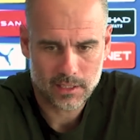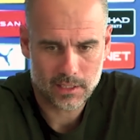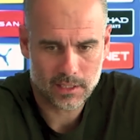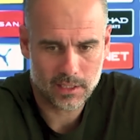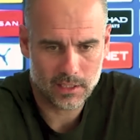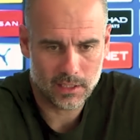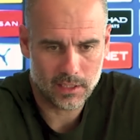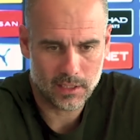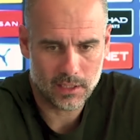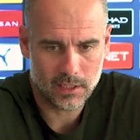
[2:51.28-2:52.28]

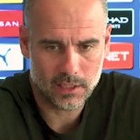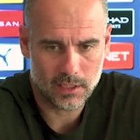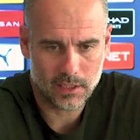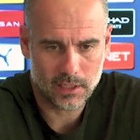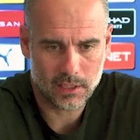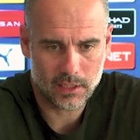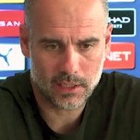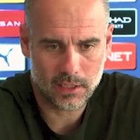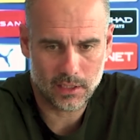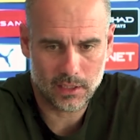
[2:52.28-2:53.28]
He
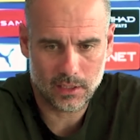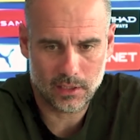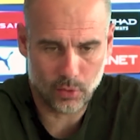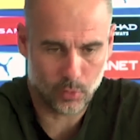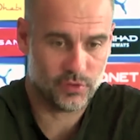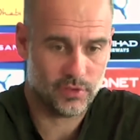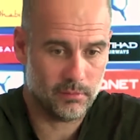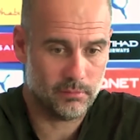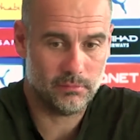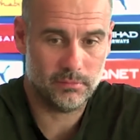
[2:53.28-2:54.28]
knows I
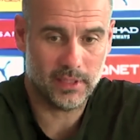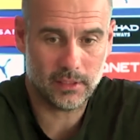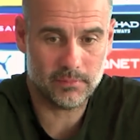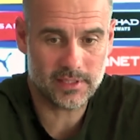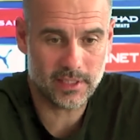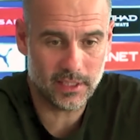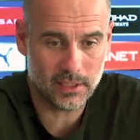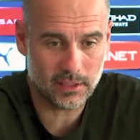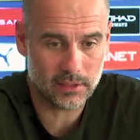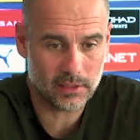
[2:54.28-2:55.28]
make a
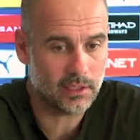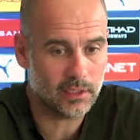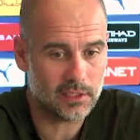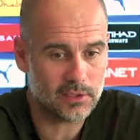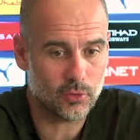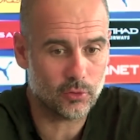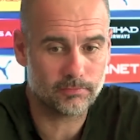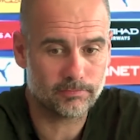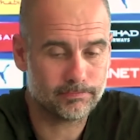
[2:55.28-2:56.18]
mistake, and that's all.